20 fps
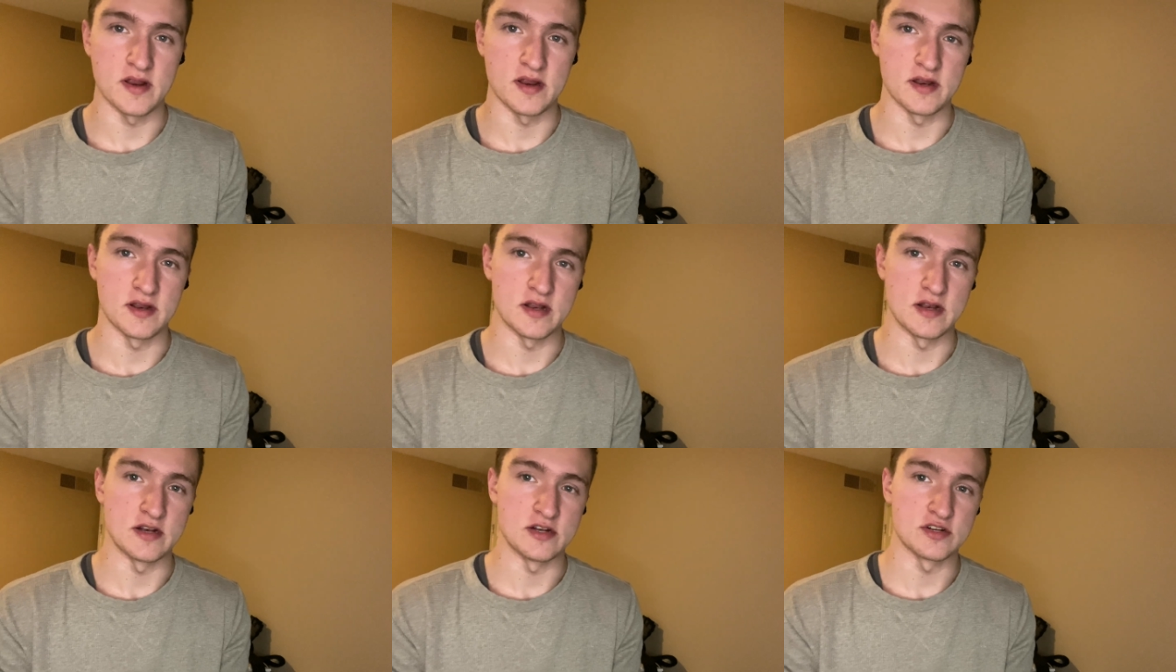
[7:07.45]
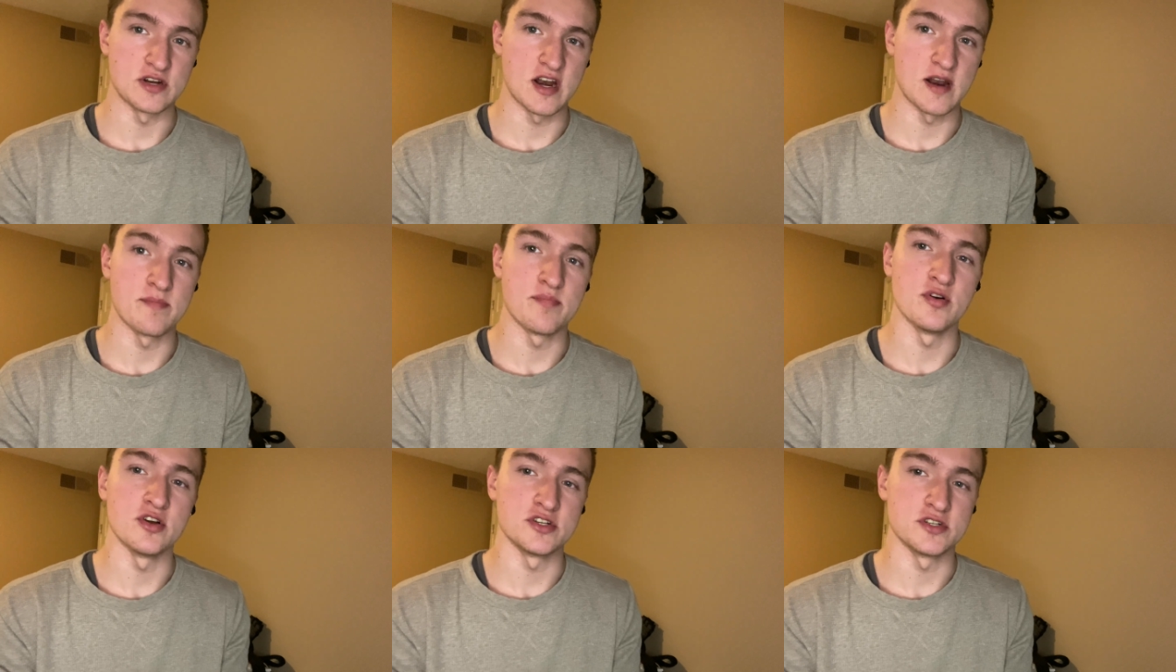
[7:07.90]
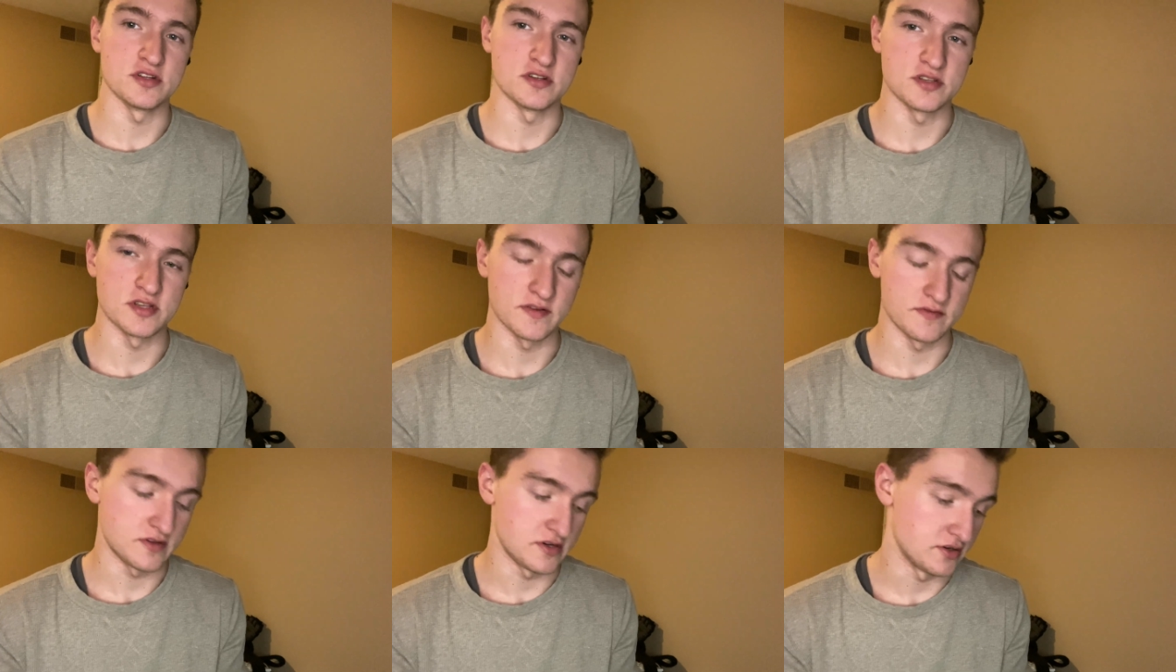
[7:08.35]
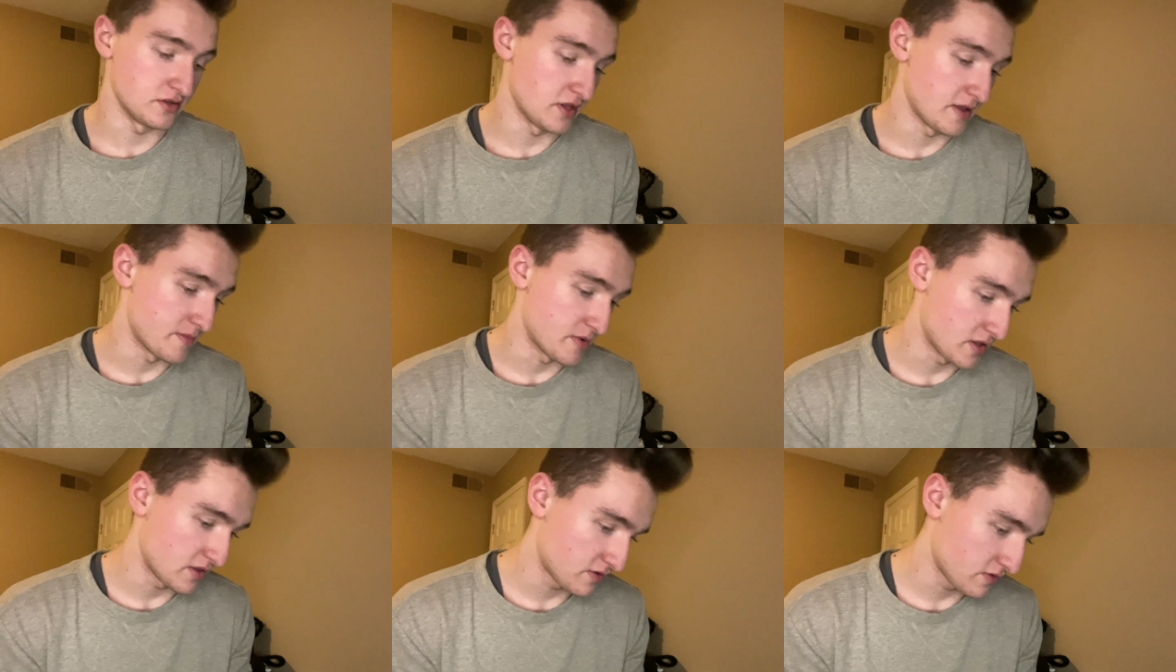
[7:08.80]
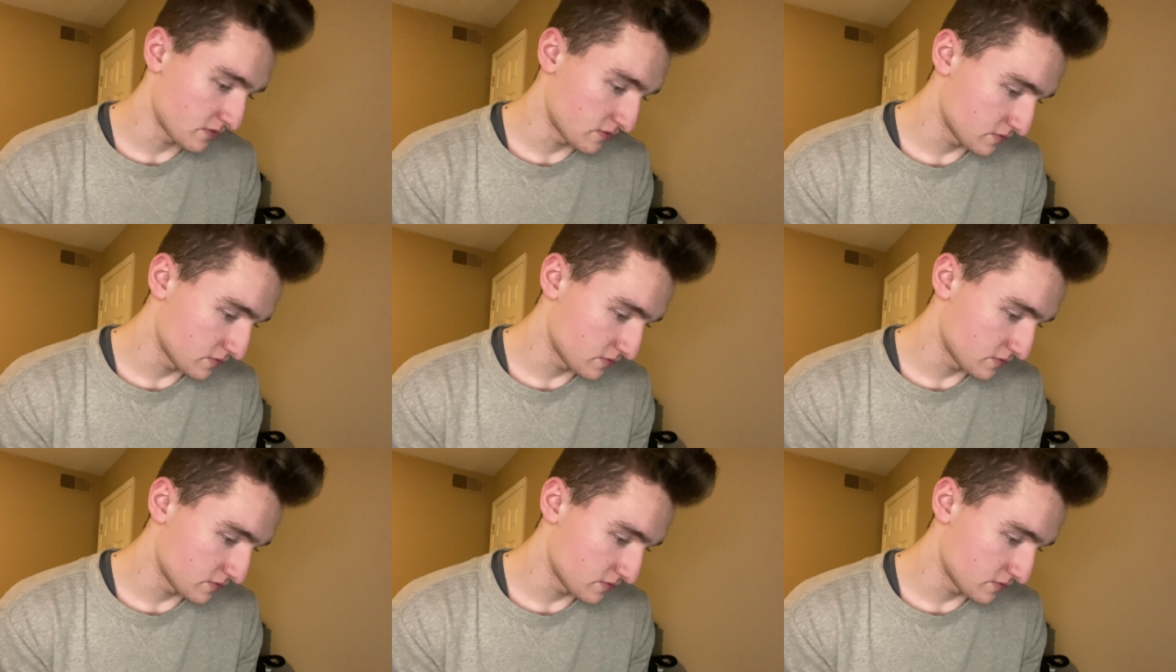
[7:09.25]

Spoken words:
and try to push yourself to your limits.